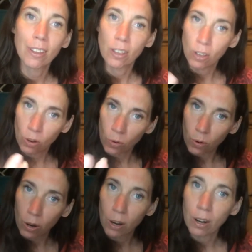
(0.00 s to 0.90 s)

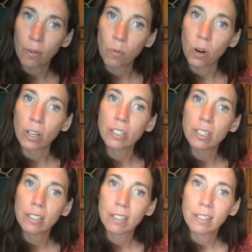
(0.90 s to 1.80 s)
your world,
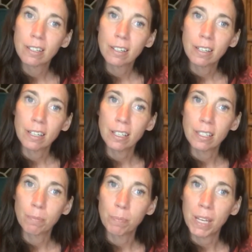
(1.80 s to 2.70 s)

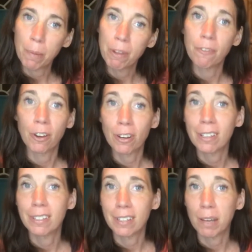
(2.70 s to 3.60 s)
is becoming very
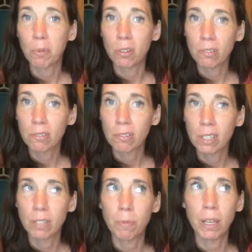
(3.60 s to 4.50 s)
stable.
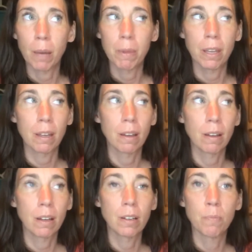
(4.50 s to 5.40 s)
It's becoming
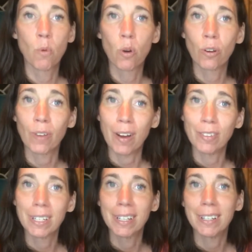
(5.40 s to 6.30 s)
more
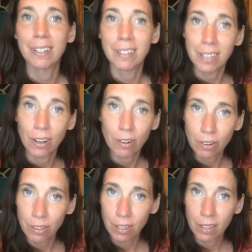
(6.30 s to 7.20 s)
grounded into the
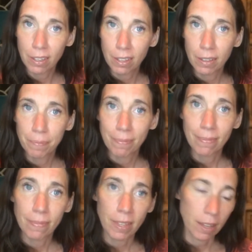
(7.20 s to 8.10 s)
earth.
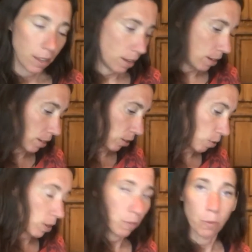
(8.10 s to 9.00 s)
And the
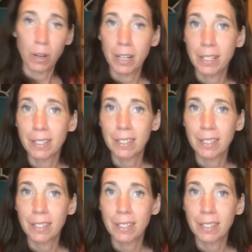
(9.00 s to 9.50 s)
Queen of Wands